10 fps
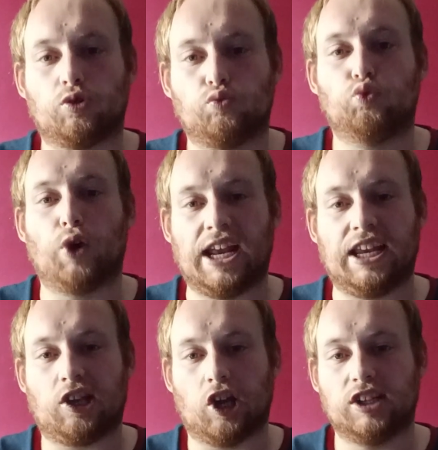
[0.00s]

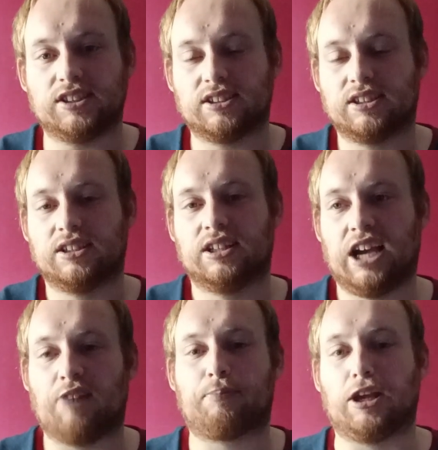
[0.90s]
really good,
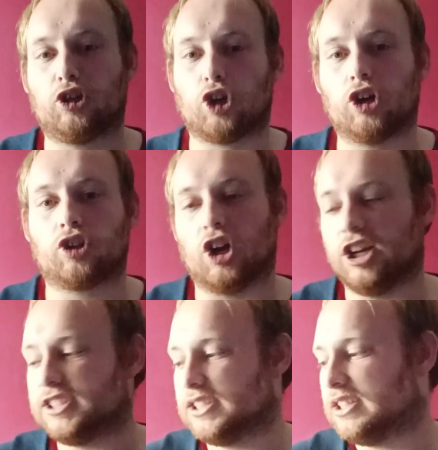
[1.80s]
have been good,
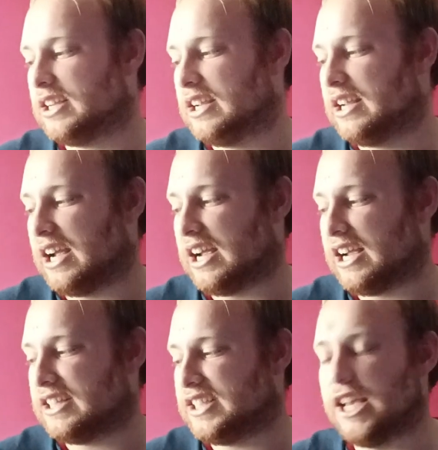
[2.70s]
good.
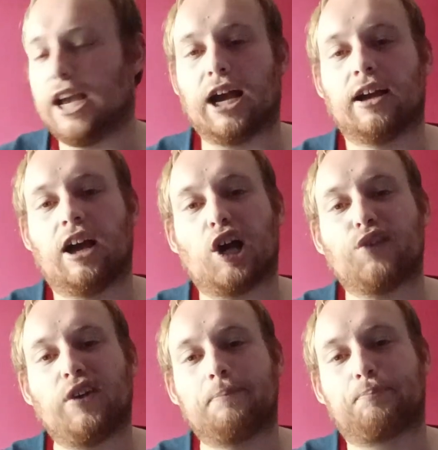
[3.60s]
And yeah,
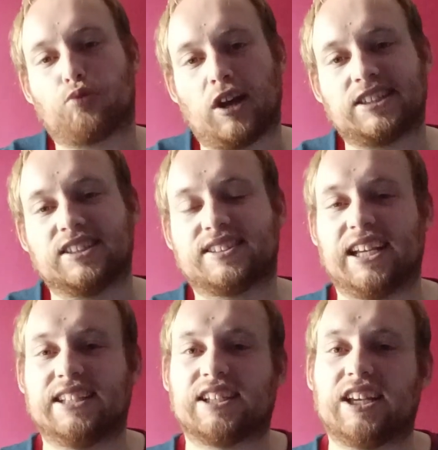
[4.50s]
I think Brighton's
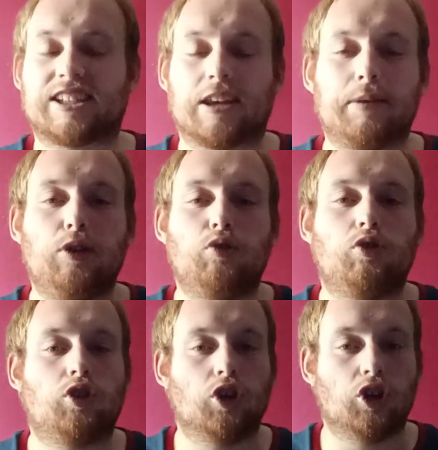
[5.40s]
season is going to be
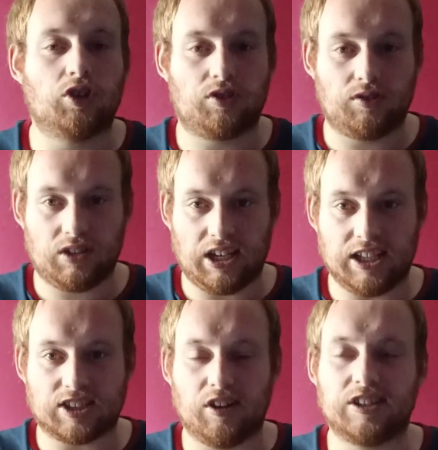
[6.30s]
good,
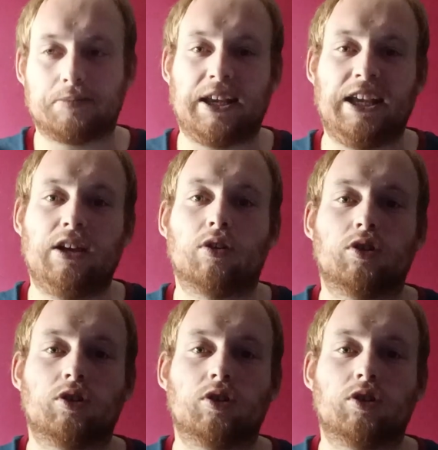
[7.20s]
is going to be,